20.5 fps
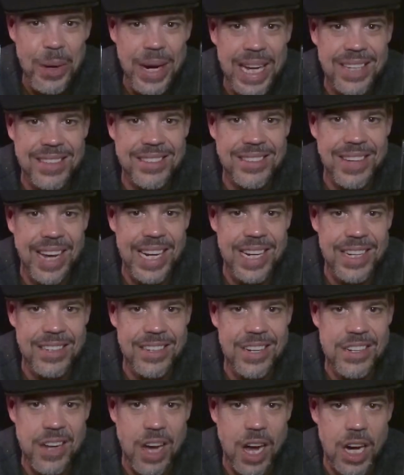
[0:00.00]
excited
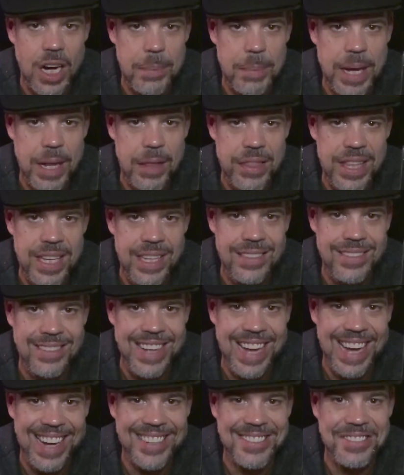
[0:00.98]
to talk about these
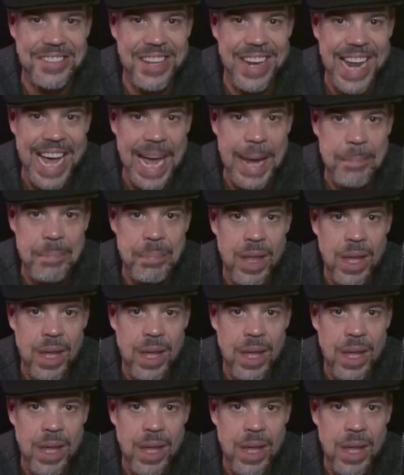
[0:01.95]
decks today.